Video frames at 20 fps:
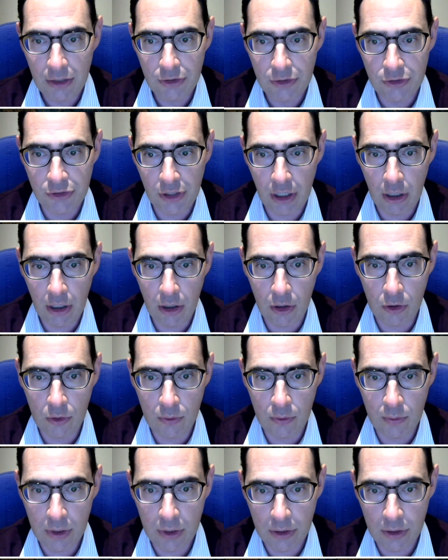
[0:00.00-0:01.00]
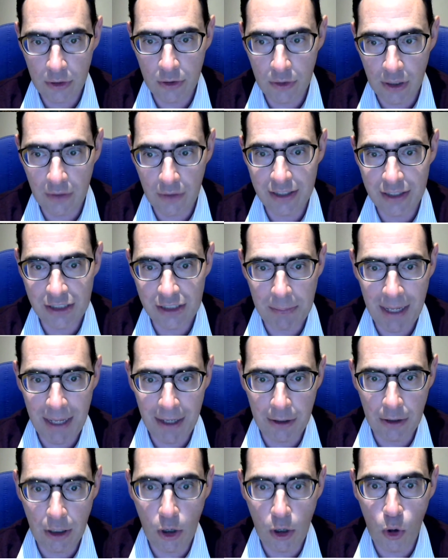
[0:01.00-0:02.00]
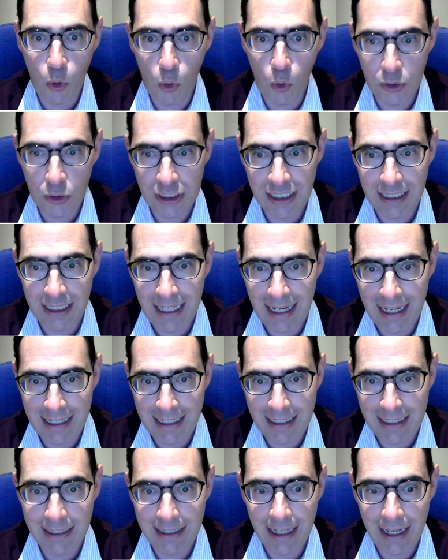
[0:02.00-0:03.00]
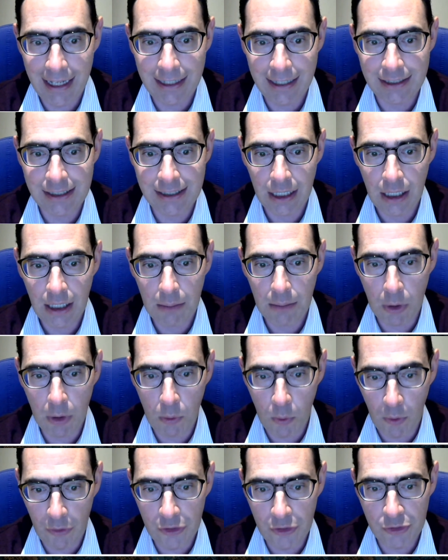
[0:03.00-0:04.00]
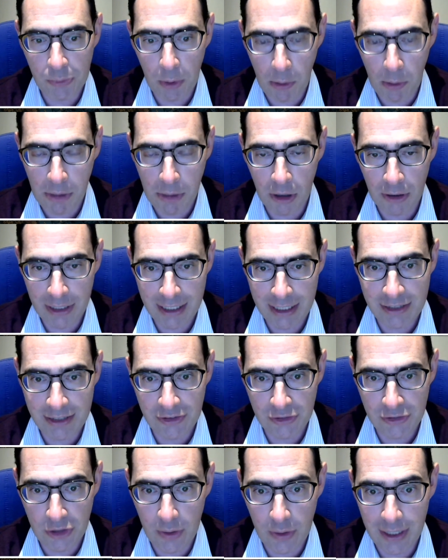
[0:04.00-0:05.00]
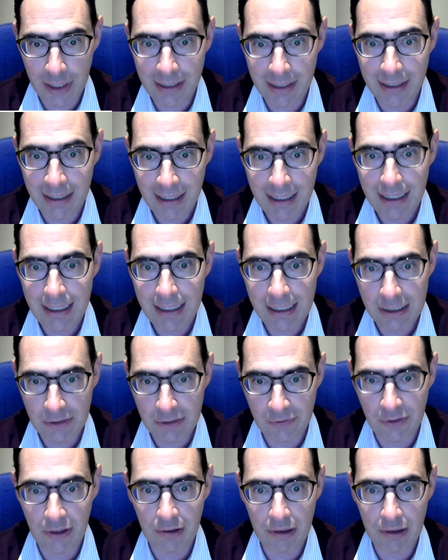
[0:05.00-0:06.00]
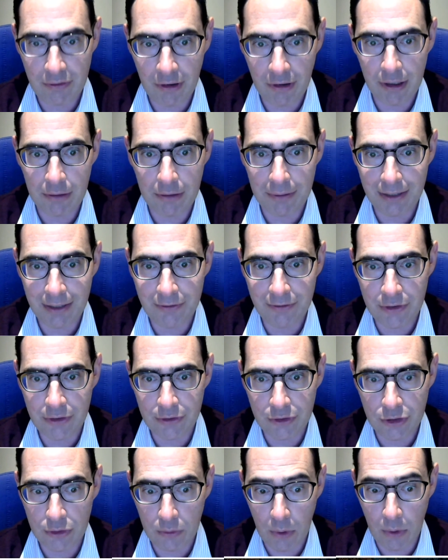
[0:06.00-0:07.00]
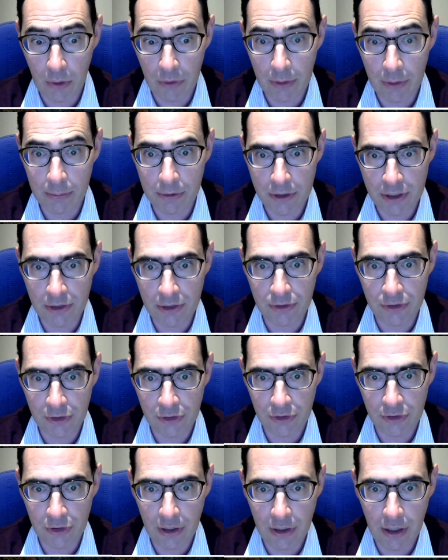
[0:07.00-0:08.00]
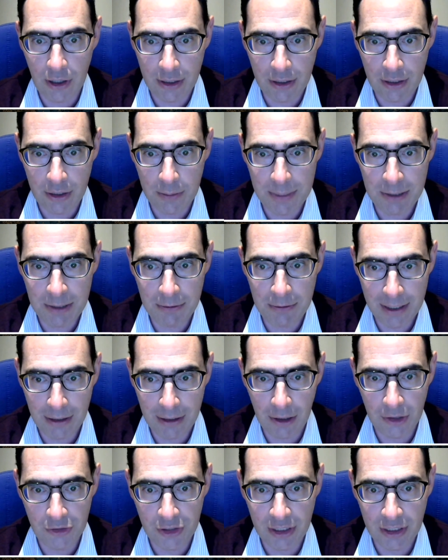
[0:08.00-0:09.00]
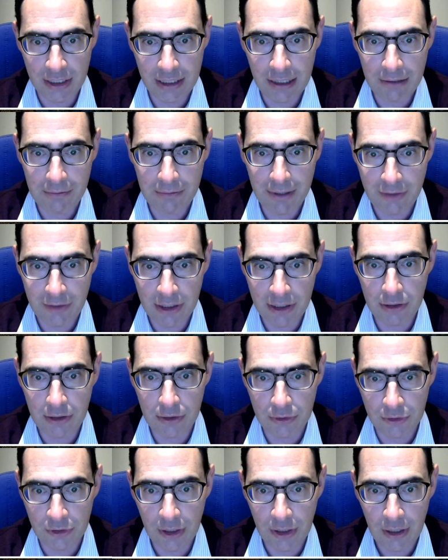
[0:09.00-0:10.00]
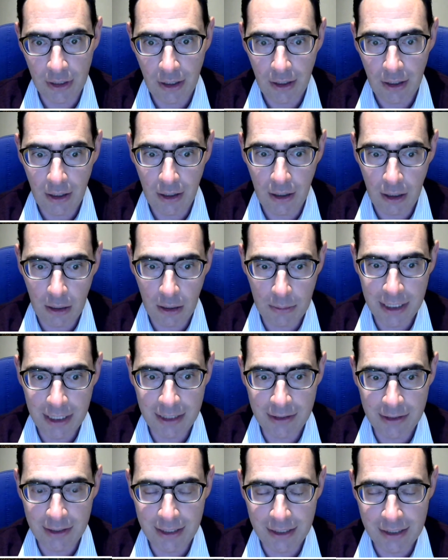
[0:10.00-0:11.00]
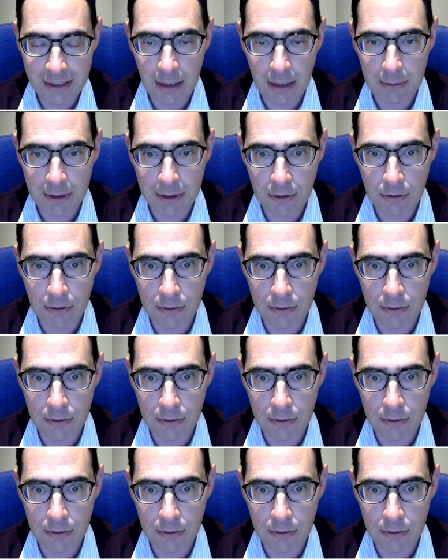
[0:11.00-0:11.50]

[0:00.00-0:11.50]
So, you know, there's about a quarter lag in that, but what the spot market is doing is very, very relevant to what the producers are going to be realizing in their revenues in the next couple of